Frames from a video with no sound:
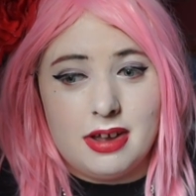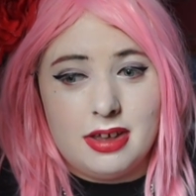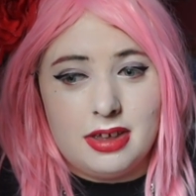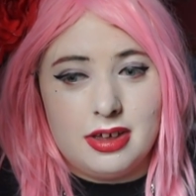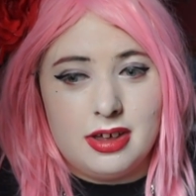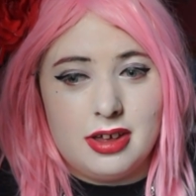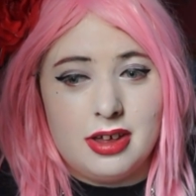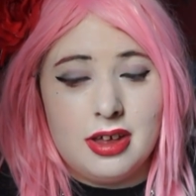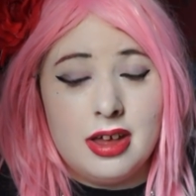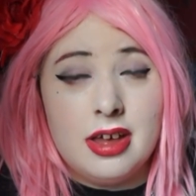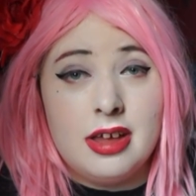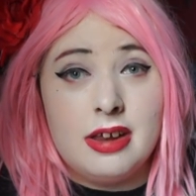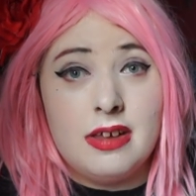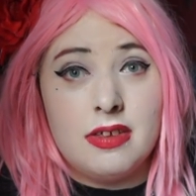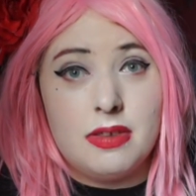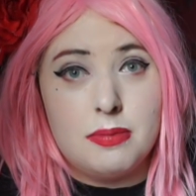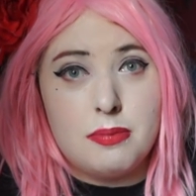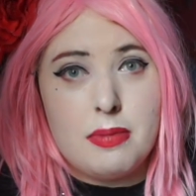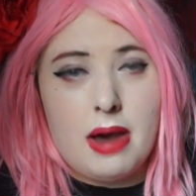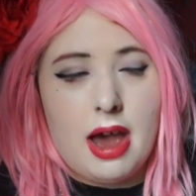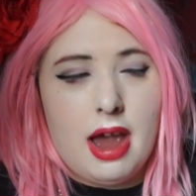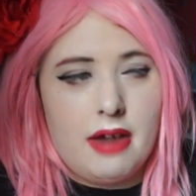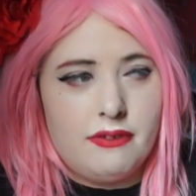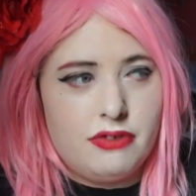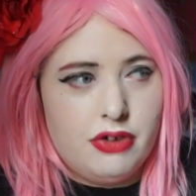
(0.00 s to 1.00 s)
it
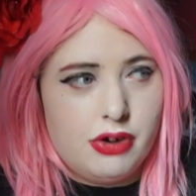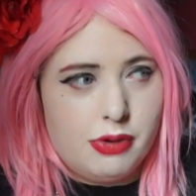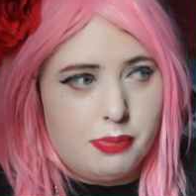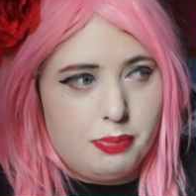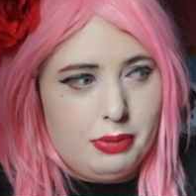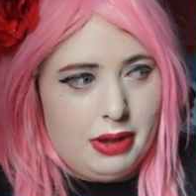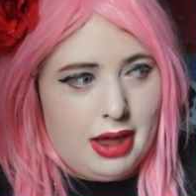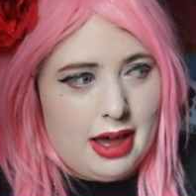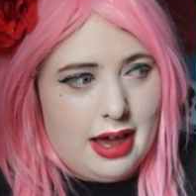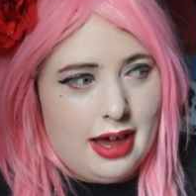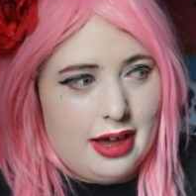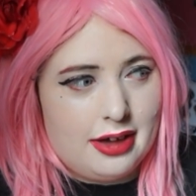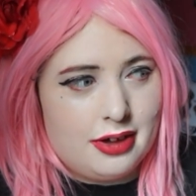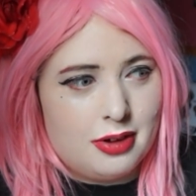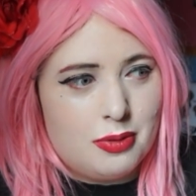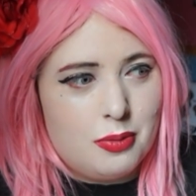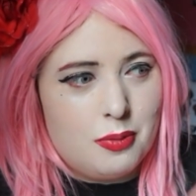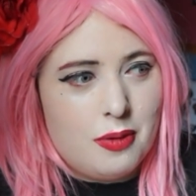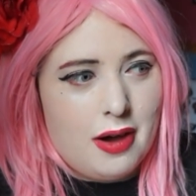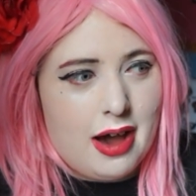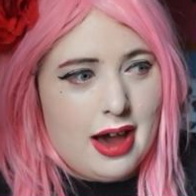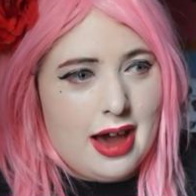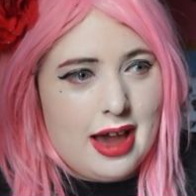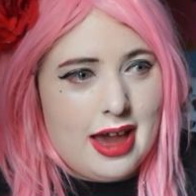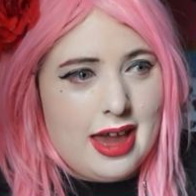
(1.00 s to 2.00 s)
doesn't matter if you're black,
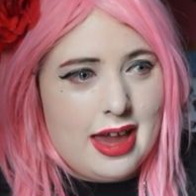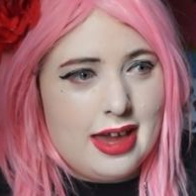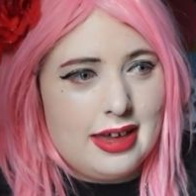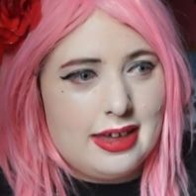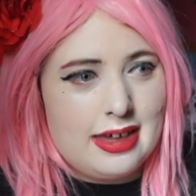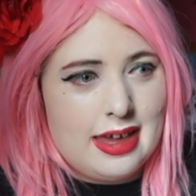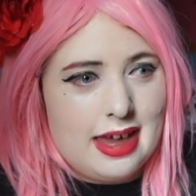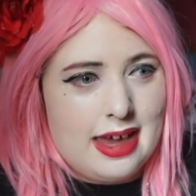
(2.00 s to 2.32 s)
white,